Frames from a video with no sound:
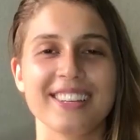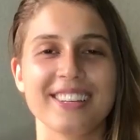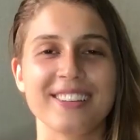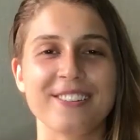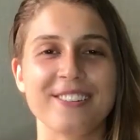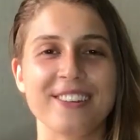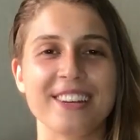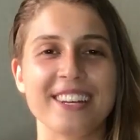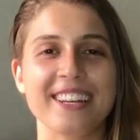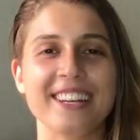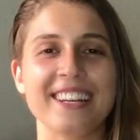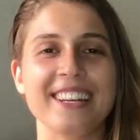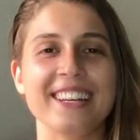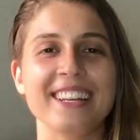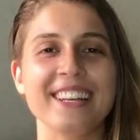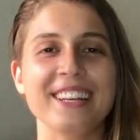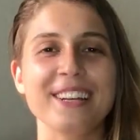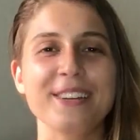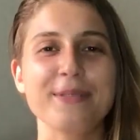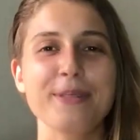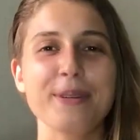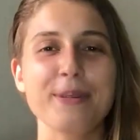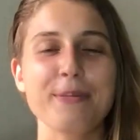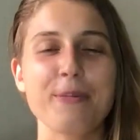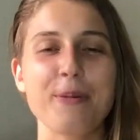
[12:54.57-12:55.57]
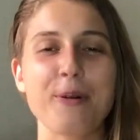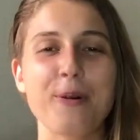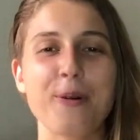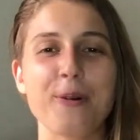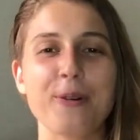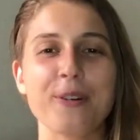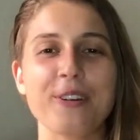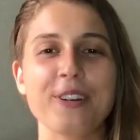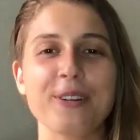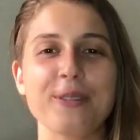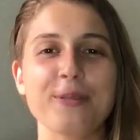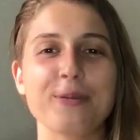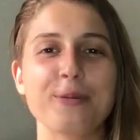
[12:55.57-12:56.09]
create a little bit
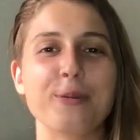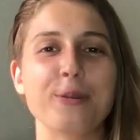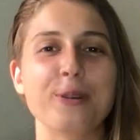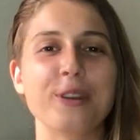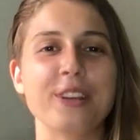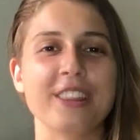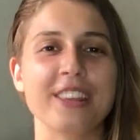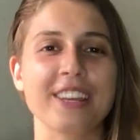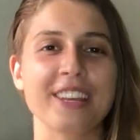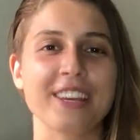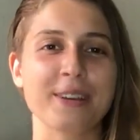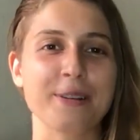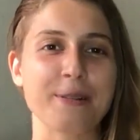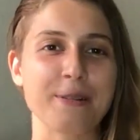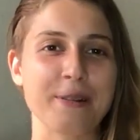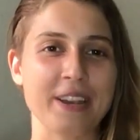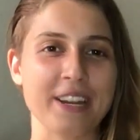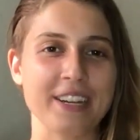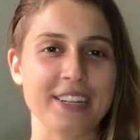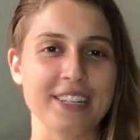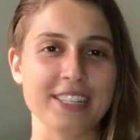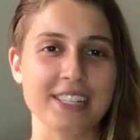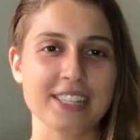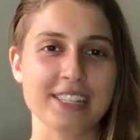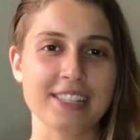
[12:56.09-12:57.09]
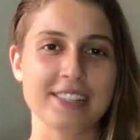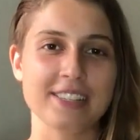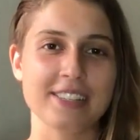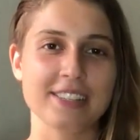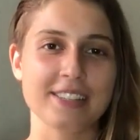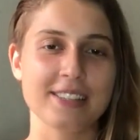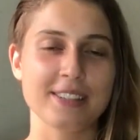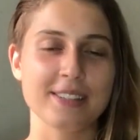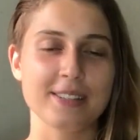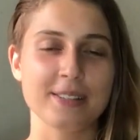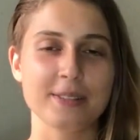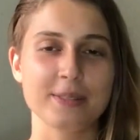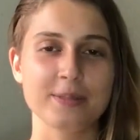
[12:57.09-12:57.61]
more breathing
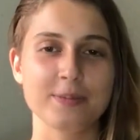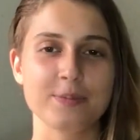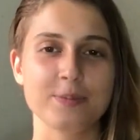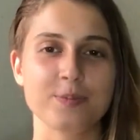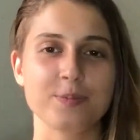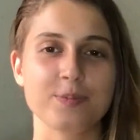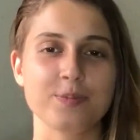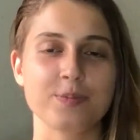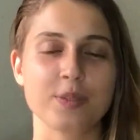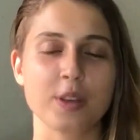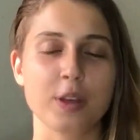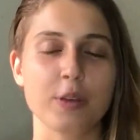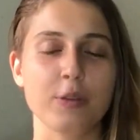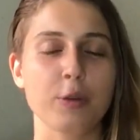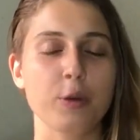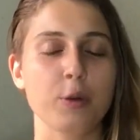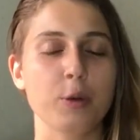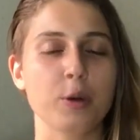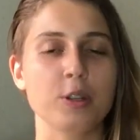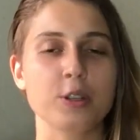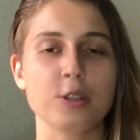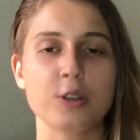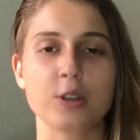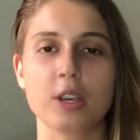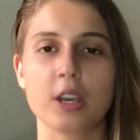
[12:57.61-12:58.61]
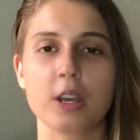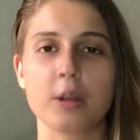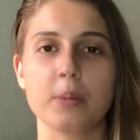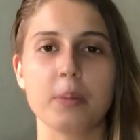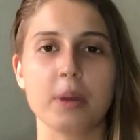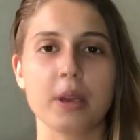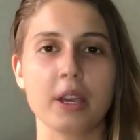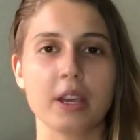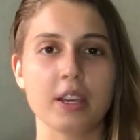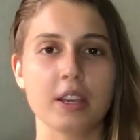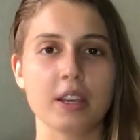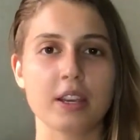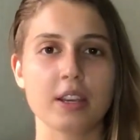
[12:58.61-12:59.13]
awareness. If you want, you can
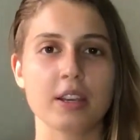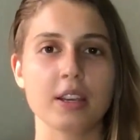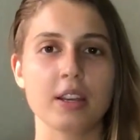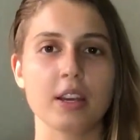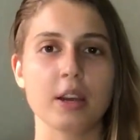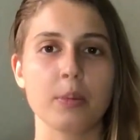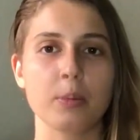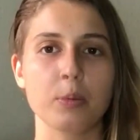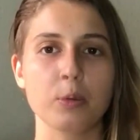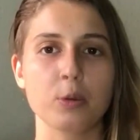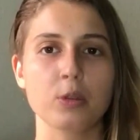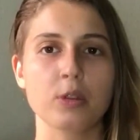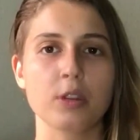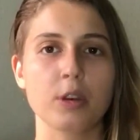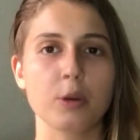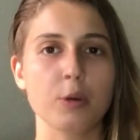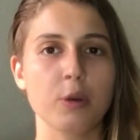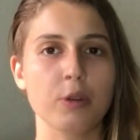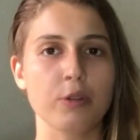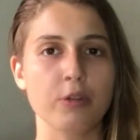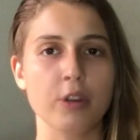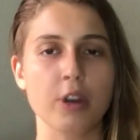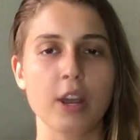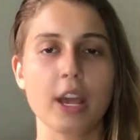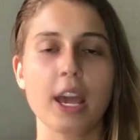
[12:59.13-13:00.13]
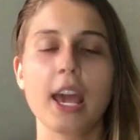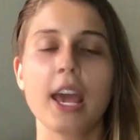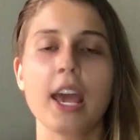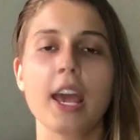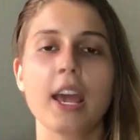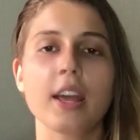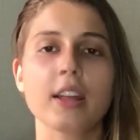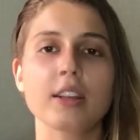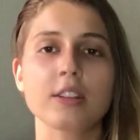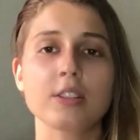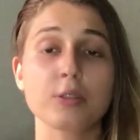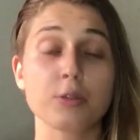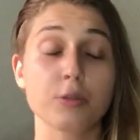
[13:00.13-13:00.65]
make a mudra with your
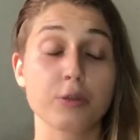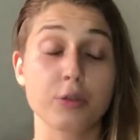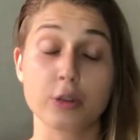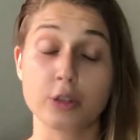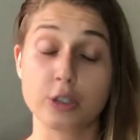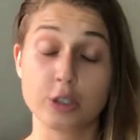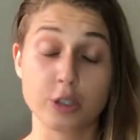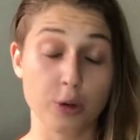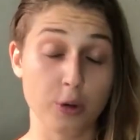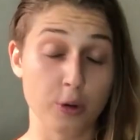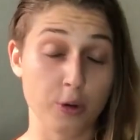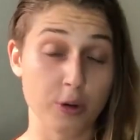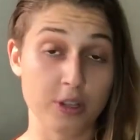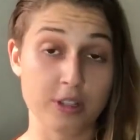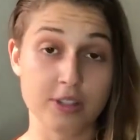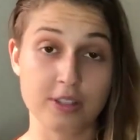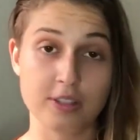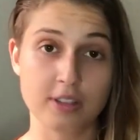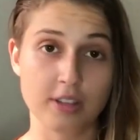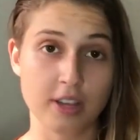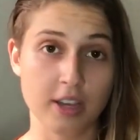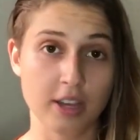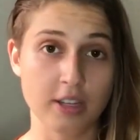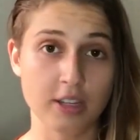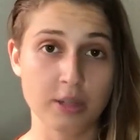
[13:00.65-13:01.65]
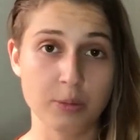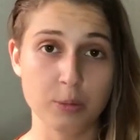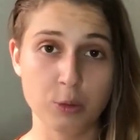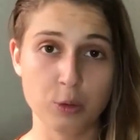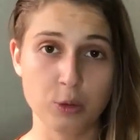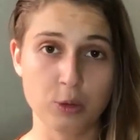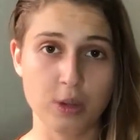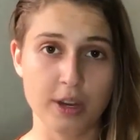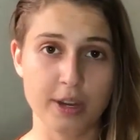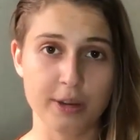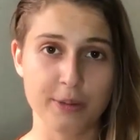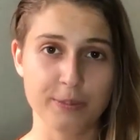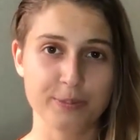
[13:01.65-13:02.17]
hands of your choice, any
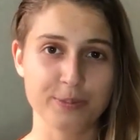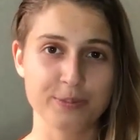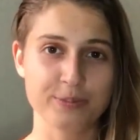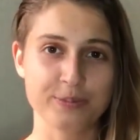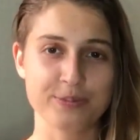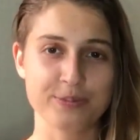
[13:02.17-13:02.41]
mudra.